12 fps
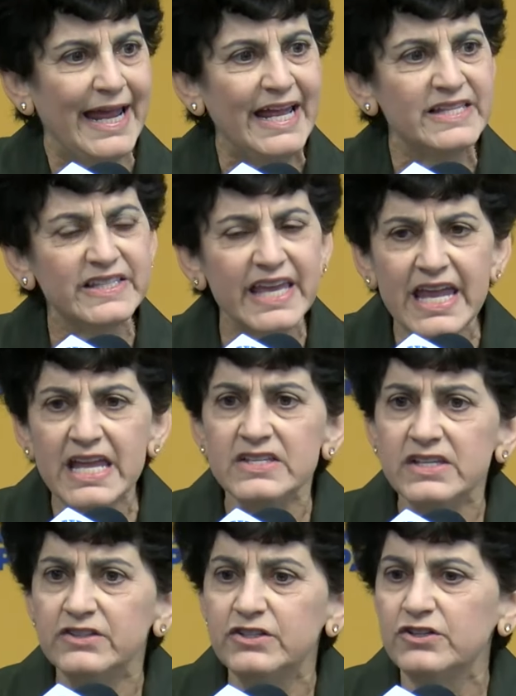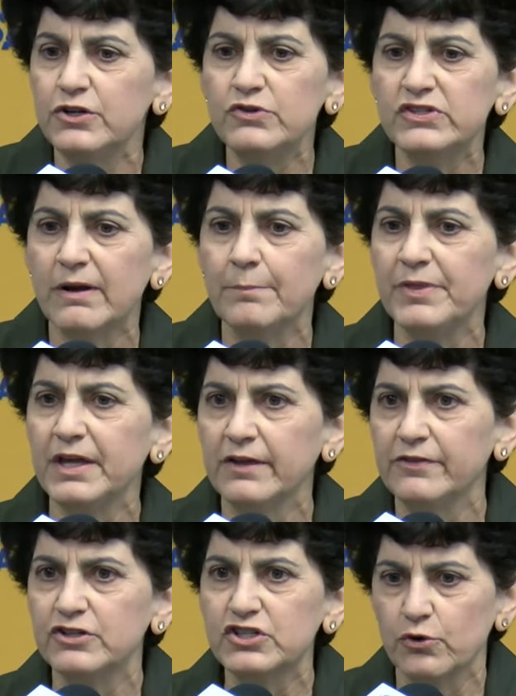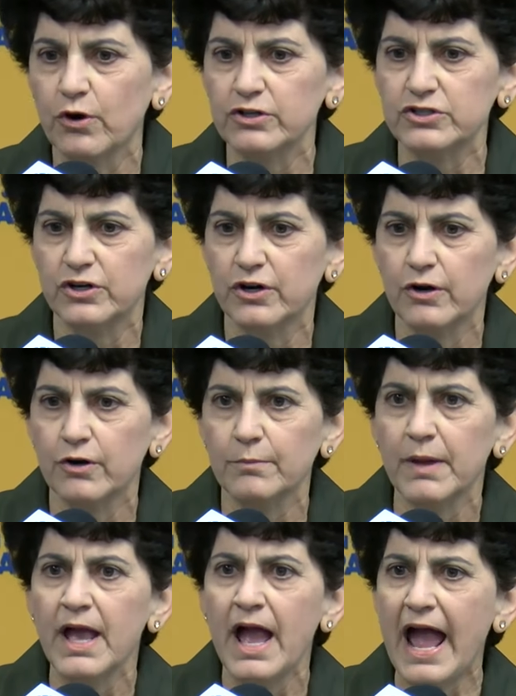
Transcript: It's easy to do something in the short term